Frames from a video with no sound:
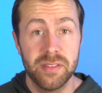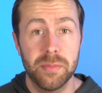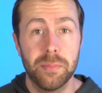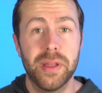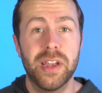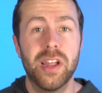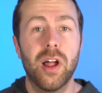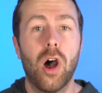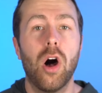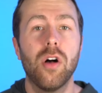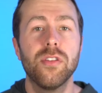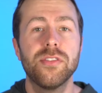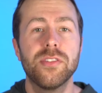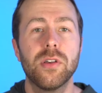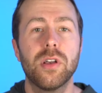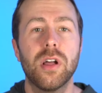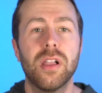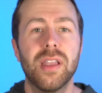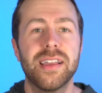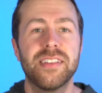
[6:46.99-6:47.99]
but it also
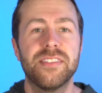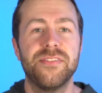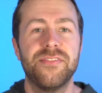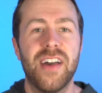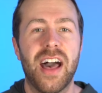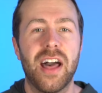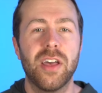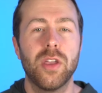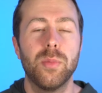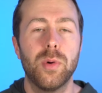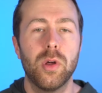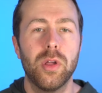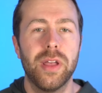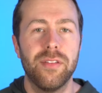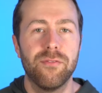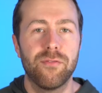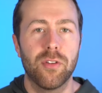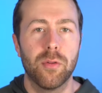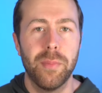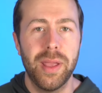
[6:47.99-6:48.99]
collects valuable
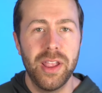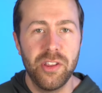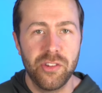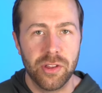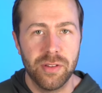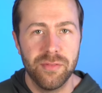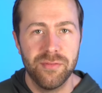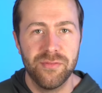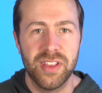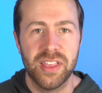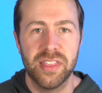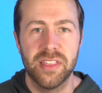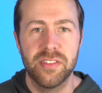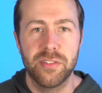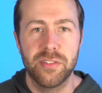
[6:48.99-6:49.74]
information via the